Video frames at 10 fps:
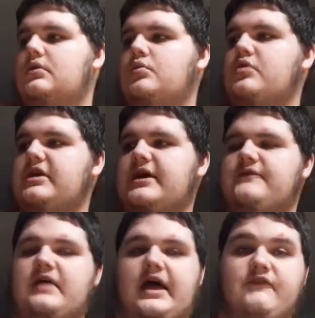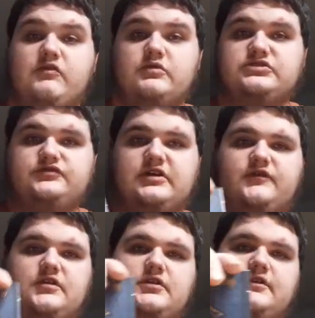We have everyone's
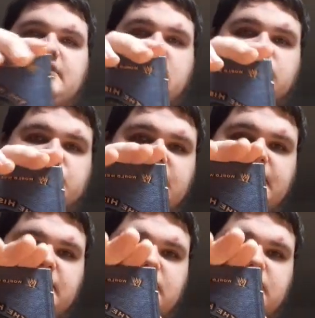favorite, the history of the